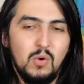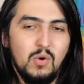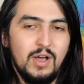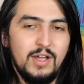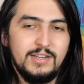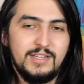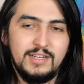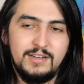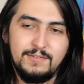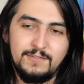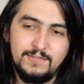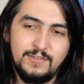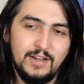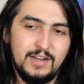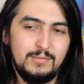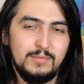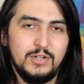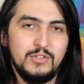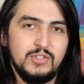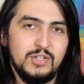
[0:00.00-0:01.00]
though I didn't
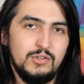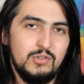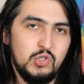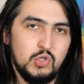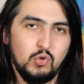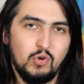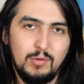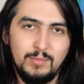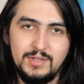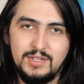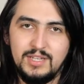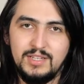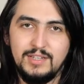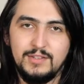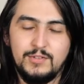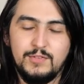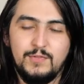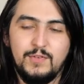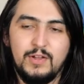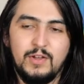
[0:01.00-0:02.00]
find much enjoyment in
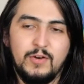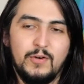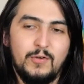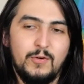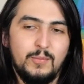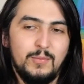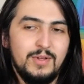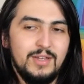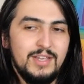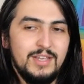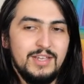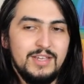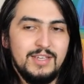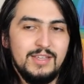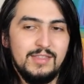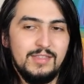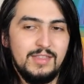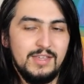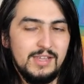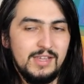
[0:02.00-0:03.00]
this film,
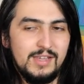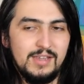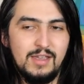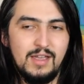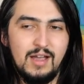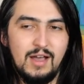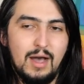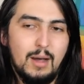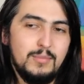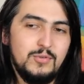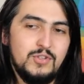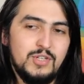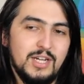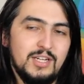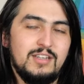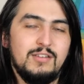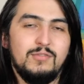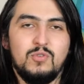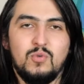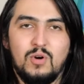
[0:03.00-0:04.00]
the
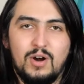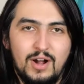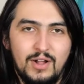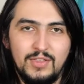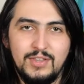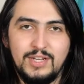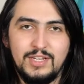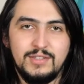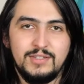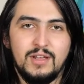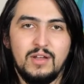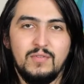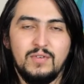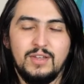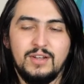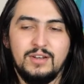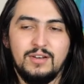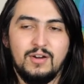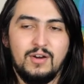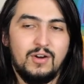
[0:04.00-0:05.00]
objective qualities of
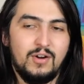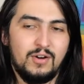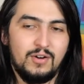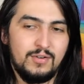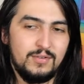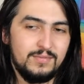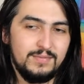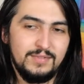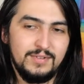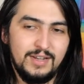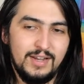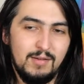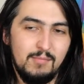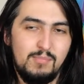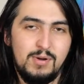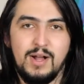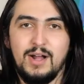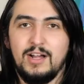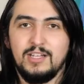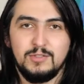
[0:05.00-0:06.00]
it are
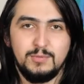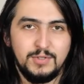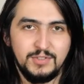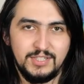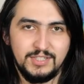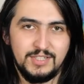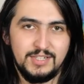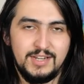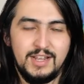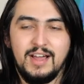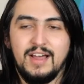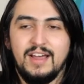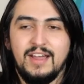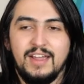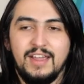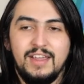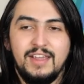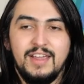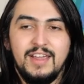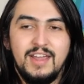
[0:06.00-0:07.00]
impossible to
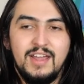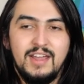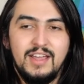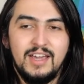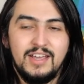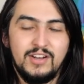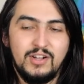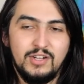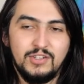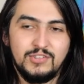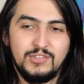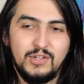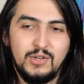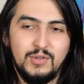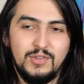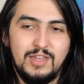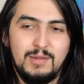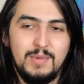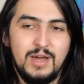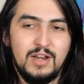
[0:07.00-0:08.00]
deny. And
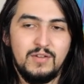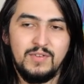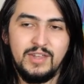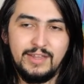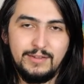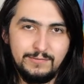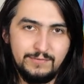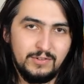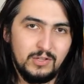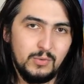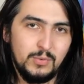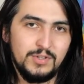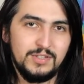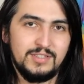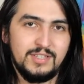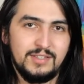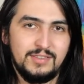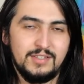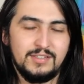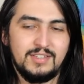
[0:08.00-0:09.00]
also the amount of
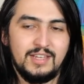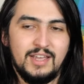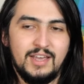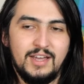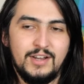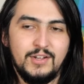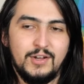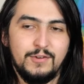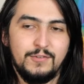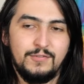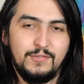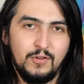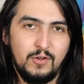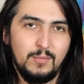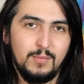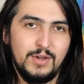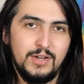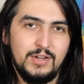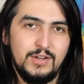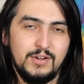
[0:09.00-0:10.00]
influence that this had on
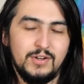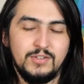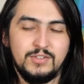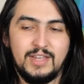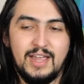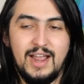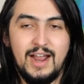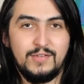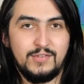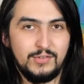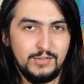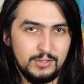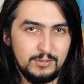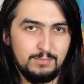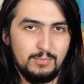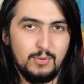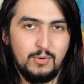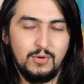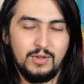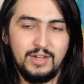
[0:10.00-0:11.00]
filmmakers after this
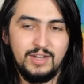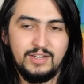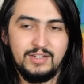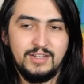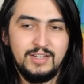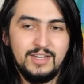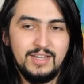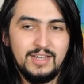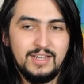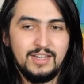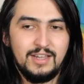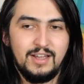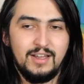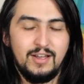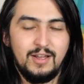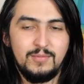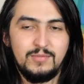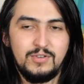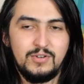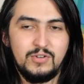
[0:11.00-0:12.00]
point.
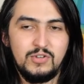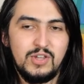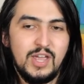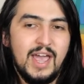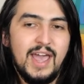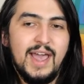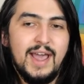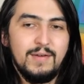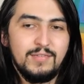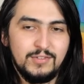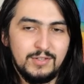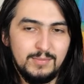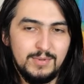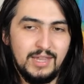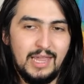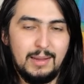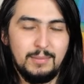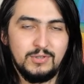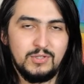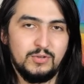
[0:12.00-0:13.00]
You have to
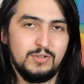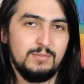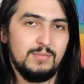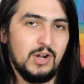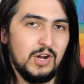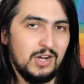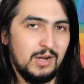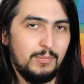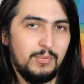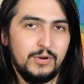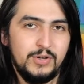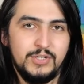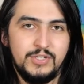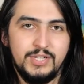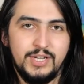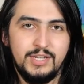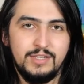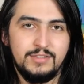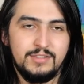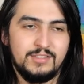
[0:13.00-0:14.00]
be able to admire and
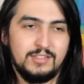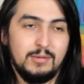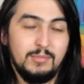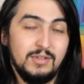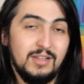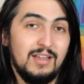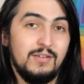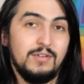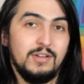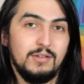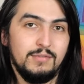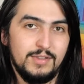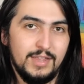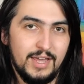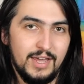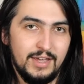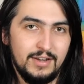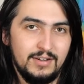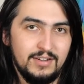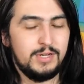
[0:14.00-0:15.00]
appreciate some level of
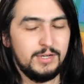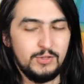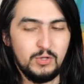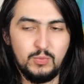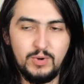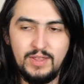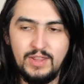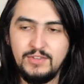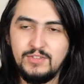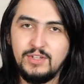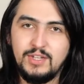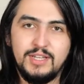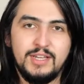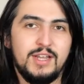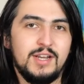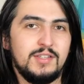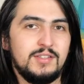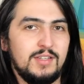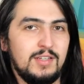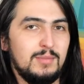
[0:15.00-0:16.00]
that. But either way, that's all I
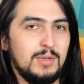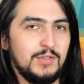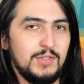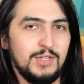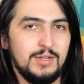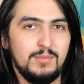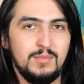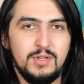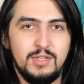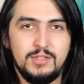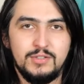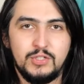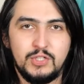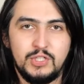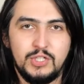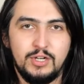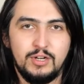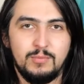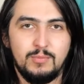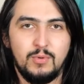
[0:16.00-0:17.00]
got to say about The Umbrellas of
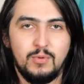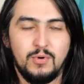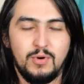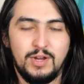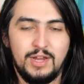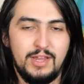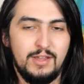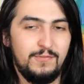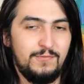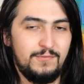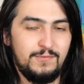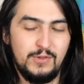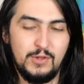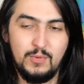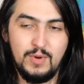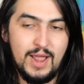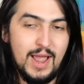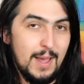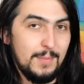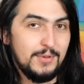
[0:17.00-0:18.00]
Cherbourg. If
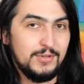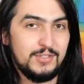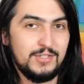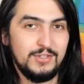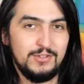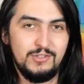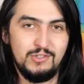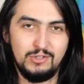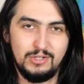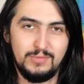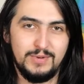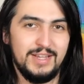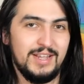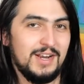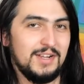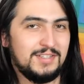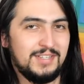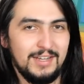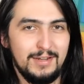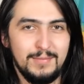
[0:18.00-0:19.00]
you happen to enjoy what I had
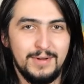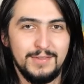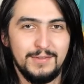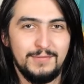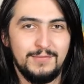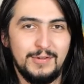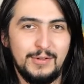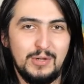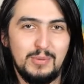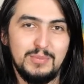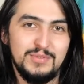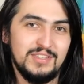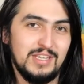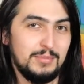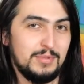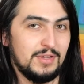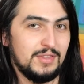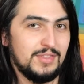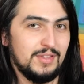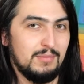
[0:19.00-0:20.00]
to say about the film, please
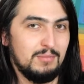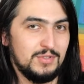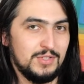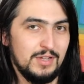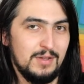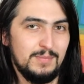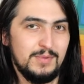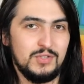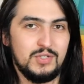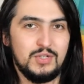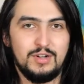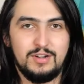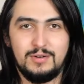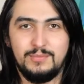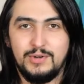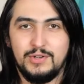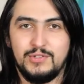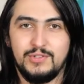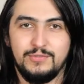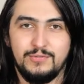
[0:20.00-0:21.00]
give it a thumbs up and share it
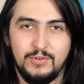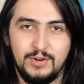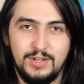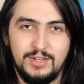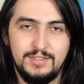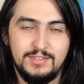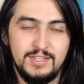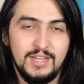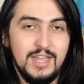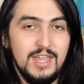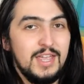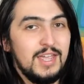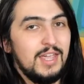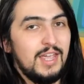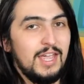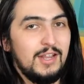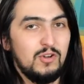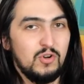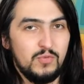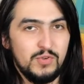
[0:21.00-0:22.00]
amongst your friends.
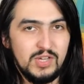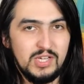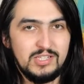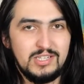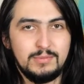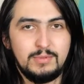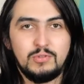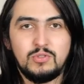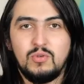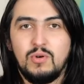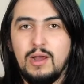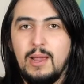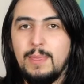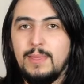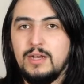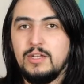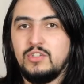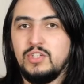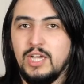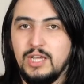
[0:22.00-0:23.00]
And don't forget to subscribe
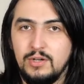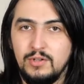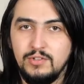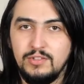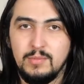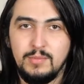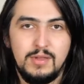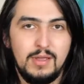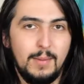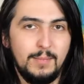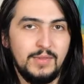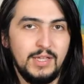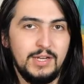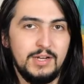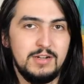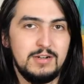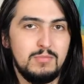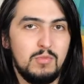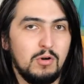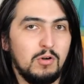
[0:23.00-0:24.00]
to the channel to be
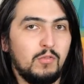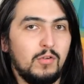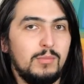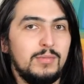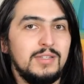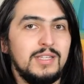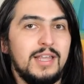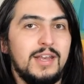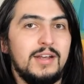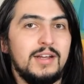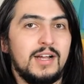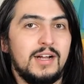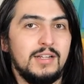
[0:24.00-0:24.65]
updated on more film-related